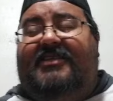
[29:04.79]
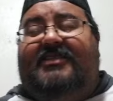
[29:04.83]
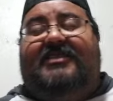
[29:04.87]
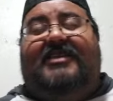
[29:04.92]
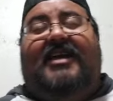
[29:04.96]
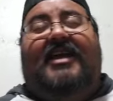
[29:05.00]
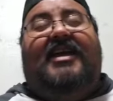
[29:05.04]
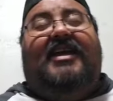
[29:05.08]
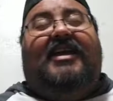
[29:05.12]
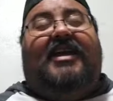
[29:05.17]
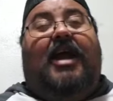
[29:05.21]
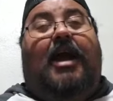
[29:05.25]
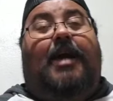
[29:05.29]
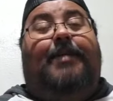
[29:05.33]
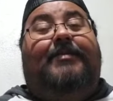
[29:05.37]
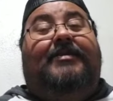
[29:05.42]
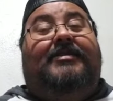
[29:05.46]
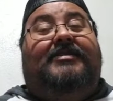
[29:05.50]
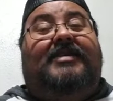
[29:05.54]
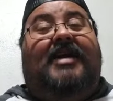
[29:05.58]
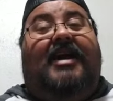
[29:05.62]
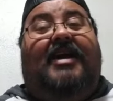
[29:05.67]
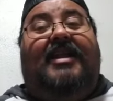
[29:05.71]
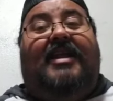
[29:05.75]
Saya
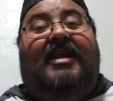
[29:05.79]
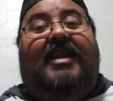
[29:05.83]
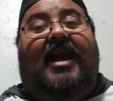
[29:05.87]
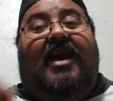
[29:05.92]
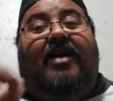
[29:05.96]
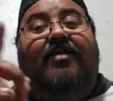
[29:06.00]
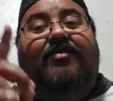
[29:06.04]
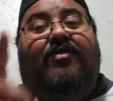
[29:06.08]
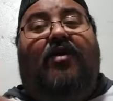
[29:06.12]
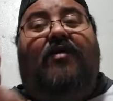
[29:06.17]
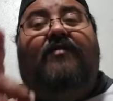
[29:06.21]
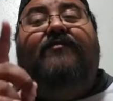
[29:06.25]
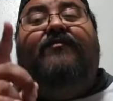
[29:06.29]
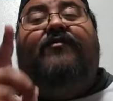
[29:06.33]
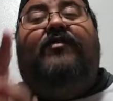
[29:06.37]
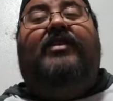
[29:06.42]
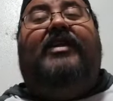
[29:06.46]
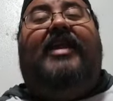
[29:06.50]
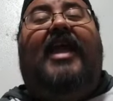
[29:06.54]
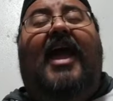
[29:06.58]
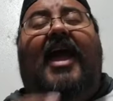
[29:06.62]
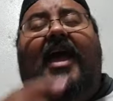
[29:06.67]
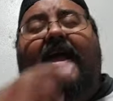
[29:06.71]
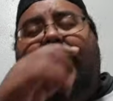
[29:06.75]
Kamitani. Now, don't
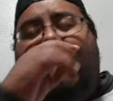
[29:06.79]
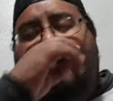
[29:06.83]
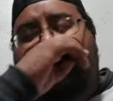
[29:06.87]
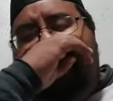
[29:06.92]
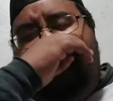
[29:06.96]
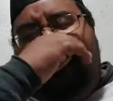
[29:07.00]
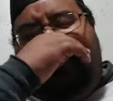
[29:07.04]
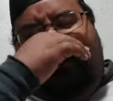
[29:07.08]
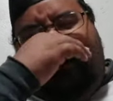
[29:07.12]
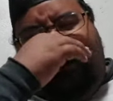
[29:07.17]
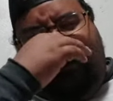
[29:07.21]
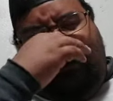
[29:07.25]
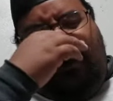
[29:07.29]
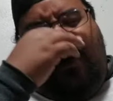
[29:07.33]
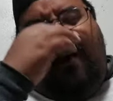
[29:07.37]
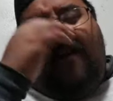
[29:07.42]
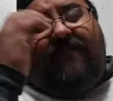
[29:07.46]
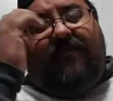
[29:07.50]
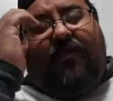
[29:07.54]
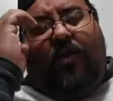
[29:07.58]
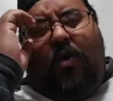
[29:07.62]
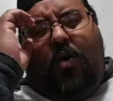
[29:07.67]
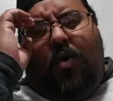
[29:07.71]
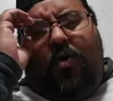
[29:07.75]
forget,
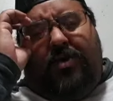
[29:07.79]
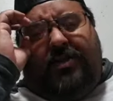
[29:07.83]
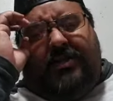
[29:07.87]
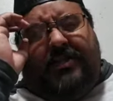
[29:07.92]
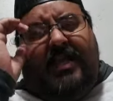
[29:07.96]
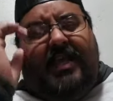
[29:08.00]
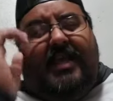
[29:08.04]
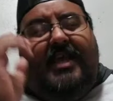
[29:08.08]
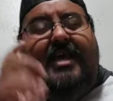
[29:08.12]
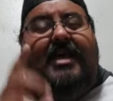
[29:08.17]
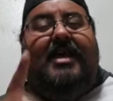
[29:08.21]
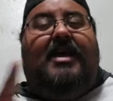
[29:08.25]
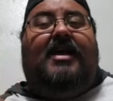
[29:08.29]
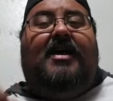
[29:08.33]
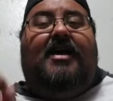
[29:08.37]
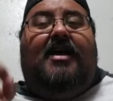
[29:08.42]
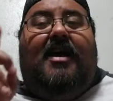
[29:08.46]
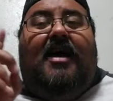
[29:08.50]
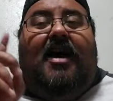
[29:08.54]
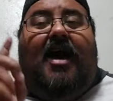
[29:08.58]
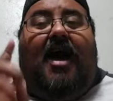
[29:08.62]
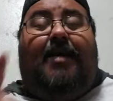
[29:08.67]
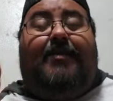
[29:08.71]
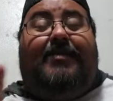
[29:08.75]
of course,
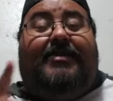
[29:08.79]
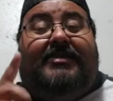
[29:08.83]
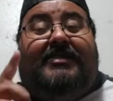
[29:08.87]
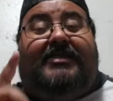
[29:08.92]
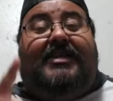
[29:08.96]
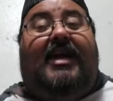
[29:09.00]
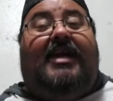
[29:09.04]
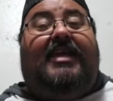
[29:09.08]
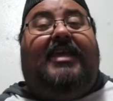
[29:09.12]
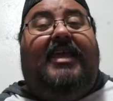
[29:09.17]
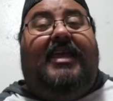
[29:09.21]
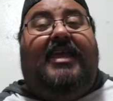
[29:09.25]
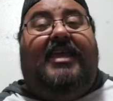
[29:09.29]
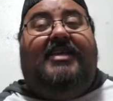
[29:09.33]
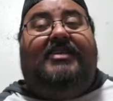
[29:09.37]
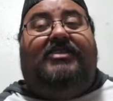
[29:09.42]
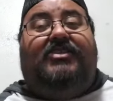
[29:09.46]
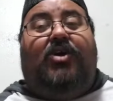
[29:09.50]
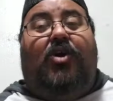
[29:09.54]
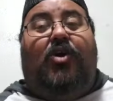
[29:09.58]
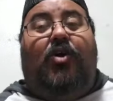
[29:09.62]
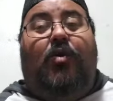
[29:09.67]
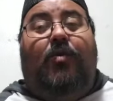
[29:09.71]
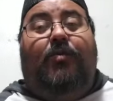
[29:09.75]
Amasaki is
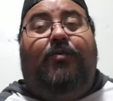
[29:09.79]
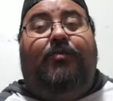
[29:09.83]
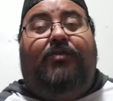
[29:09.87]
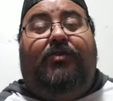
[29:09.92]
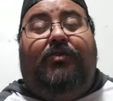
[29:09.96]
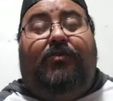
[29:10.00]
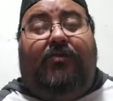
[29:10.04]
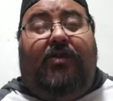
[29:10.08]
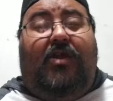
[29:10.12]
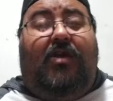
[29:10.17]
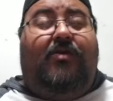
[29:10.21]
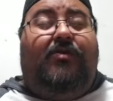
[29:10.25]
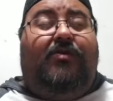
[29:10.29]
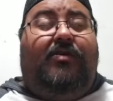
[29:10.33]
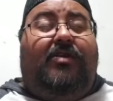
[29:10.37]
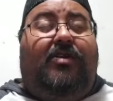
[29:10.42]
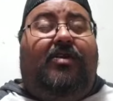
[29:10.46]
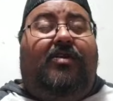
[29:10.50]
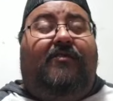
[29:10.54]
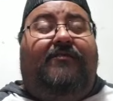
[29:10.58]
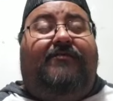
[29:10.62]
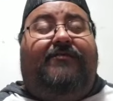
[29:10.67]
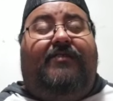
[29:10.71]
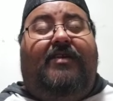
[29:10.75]
a homegrown
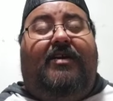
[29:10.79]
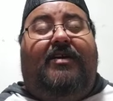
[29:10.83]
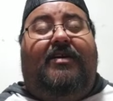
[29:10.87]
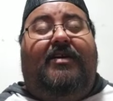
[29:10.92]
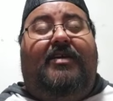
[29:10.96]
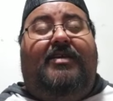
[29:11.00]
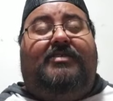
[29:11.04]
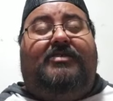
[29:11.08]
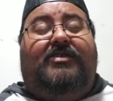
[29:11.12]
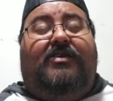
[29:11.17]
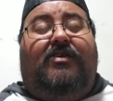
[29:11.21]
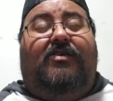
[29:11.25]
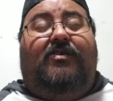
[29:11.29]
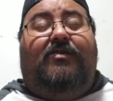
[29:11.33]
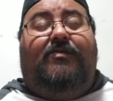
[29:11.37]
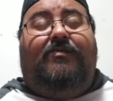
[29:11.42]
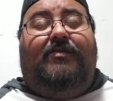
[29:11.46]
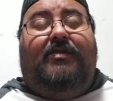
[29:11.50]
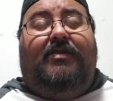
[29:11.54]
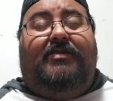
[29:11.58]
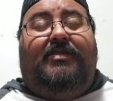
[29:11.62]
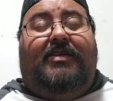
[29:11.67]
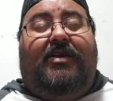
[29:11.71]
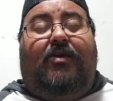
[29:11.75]
girl from is a home
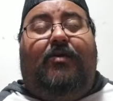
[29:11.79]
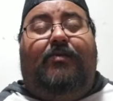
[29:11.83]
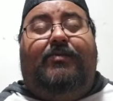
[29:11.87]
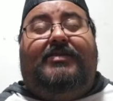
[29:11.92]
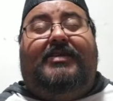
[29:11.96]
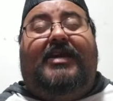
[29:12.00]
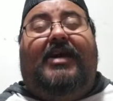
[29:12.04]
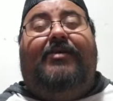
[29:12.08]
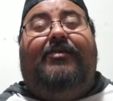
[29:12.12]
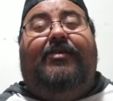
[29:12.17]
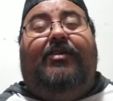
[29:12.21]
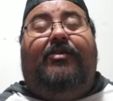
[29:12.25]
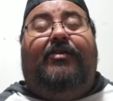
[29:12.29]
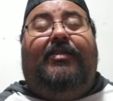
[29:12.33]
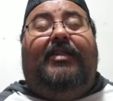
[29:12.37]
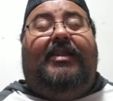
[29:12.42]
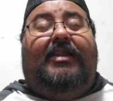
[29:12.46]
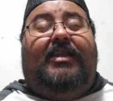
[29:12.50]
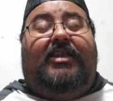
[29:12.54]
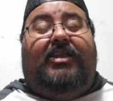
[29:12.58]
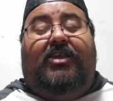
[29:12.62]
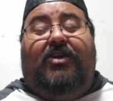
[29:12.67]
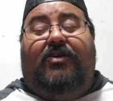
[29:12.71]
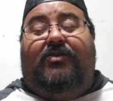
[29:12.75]
the hometown girl
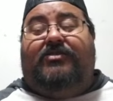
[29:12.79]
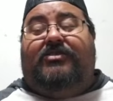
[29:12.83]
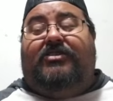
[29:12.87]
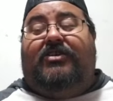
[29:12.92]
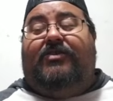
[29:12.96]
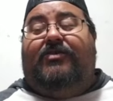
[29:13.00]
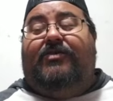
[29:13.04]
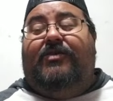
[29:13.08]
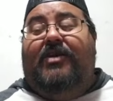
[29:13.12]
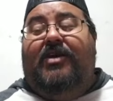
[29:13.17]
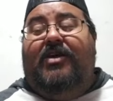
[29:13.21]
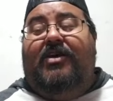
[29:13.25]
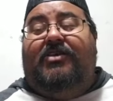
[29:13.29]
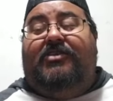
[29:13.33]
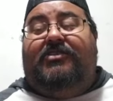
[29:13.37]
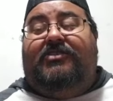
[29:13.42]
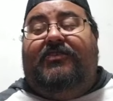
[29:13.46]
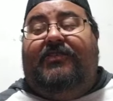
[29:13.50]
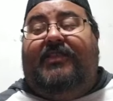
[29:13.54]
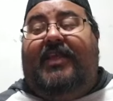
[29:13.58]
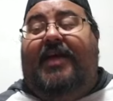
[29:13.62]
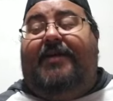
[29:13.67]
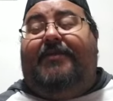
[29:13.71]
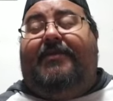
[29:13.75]
in Kyoto,
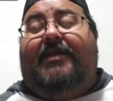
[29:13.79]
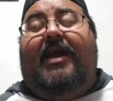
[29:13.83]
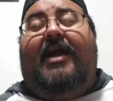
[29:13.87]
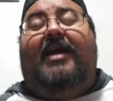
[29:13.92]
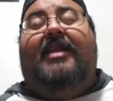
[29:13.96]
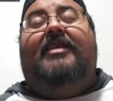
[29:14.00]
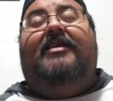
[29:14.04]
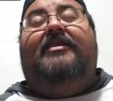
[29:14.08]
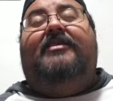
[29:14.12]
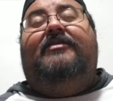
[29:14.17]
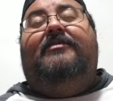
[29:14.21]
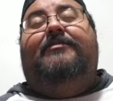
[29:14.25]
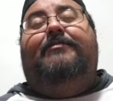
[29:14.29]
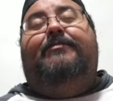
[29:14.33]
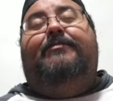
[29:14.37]
so that kind of